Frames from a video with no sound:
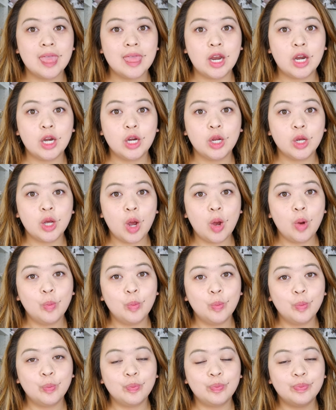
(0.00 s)
there you go.
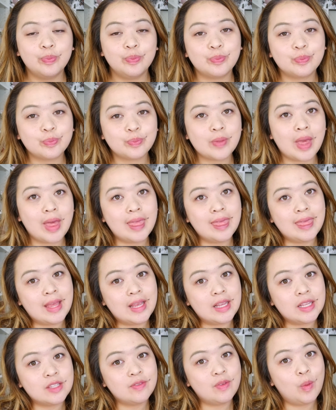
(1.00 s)

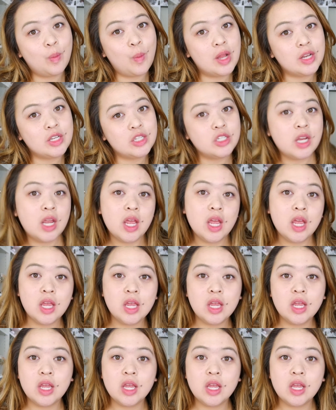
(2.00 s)
Thanks for watching.